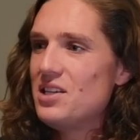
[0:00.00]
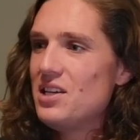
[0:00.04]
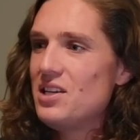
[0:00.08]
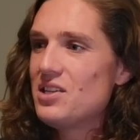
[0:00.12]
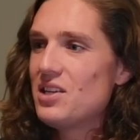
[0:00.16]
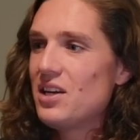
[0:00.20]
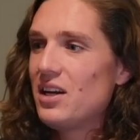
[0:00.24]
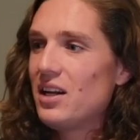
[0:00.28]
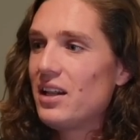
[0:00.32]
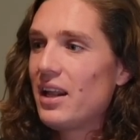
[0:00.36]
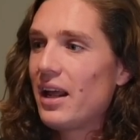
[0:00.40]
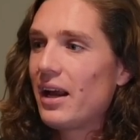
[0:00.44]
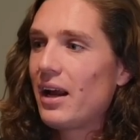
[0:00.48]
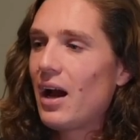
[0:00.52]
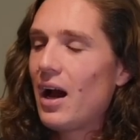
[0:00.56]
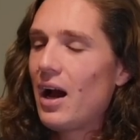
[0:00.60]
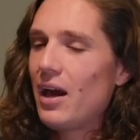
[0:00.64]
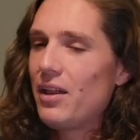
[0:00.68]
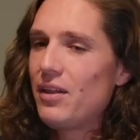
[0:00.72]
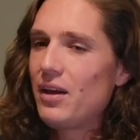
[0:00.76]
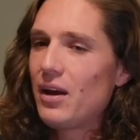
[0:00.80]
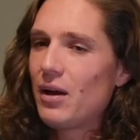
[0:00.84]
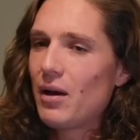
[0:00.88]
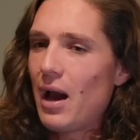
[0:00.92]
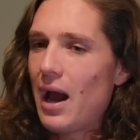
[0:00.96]
season and like
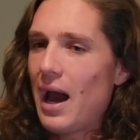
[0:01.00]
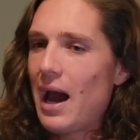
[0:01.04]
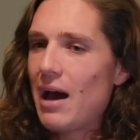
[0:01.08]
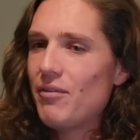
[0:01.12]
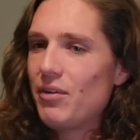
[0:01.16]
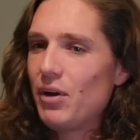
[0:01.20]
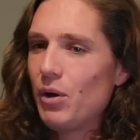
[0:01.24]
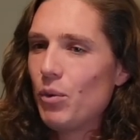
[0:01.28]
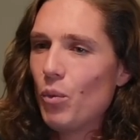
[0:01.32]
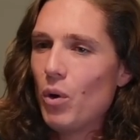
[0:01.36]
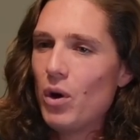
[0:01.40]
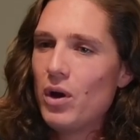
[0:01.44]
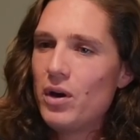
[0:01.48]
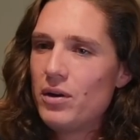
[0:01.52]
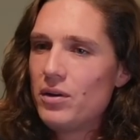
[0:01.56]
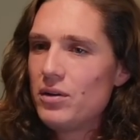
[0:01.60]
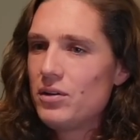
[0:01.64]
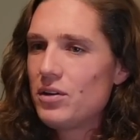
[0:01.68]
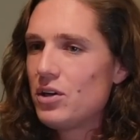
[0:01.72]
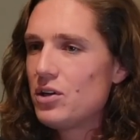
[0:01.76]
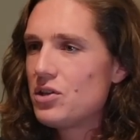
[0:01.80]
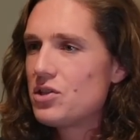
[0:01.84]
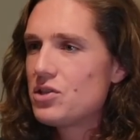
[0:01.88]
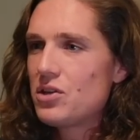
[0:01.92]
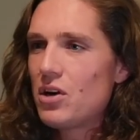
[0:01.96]
I think having
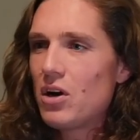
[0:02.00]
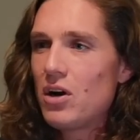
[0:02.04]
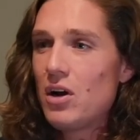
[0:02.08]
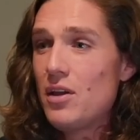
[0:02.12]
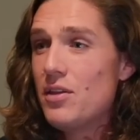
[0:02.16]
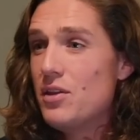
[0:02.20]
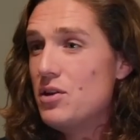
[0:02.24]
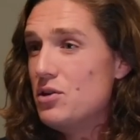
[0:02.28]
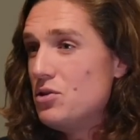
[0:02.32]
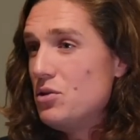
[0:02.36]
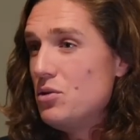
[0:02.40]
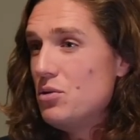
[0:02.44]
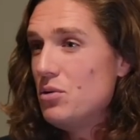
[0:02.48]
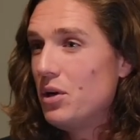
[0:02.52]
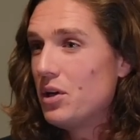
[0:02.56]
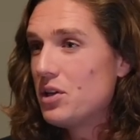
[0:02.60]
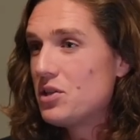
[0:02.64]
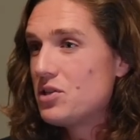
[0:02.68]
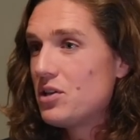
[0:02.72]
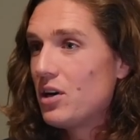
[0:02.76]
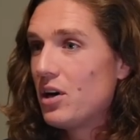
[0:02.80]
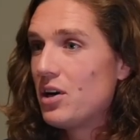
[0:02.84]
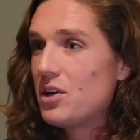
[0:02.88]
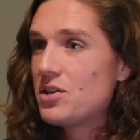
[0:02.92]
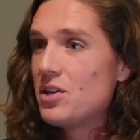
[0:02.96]
one good start and then two
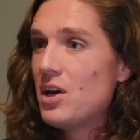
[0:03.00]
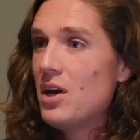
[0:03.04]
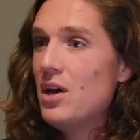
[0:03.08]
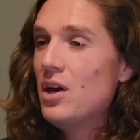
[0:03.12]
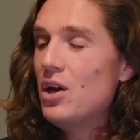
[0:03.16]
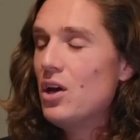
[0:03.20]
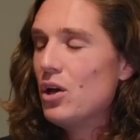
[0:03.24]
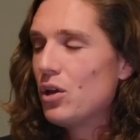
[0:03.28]
good starts,